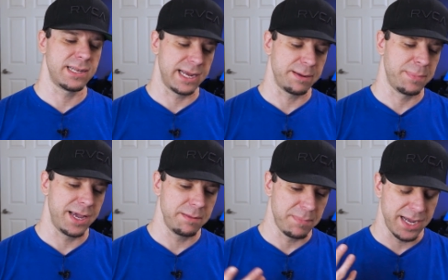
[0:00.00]
Like
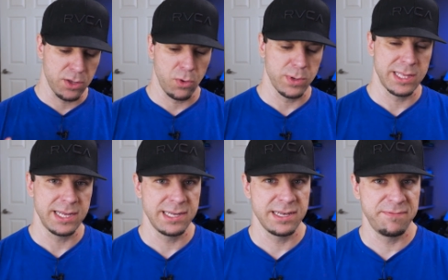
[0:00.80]
my, my goal with
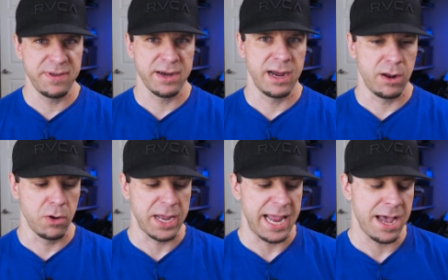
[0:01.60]
this is to figure out,
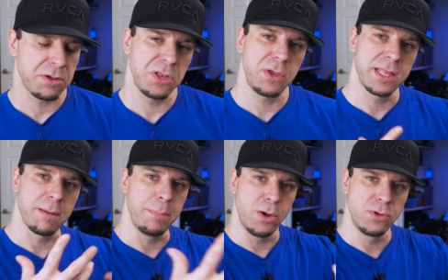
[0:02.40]
okay, how can you get
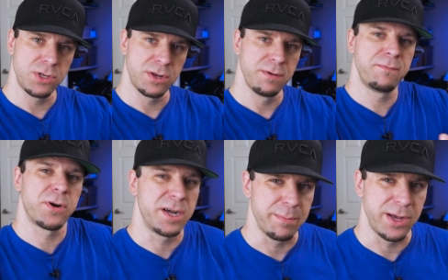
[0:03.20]
the most
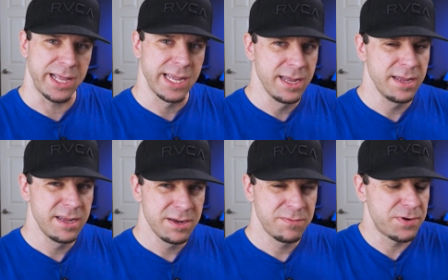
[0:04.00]
for your money
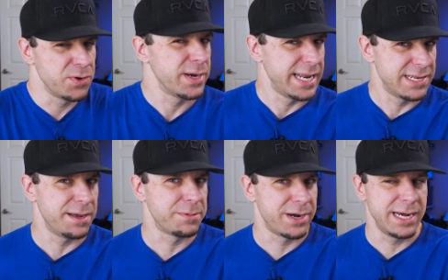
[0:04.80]
for doing these
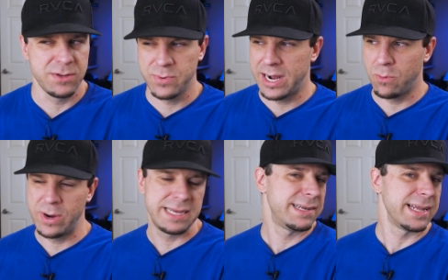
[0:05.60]
upgrades without
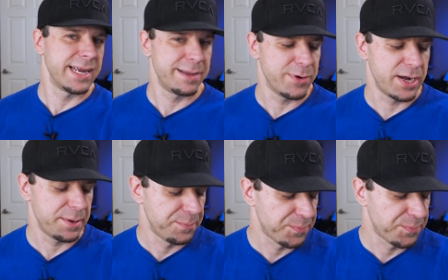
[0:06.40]
wasting any money?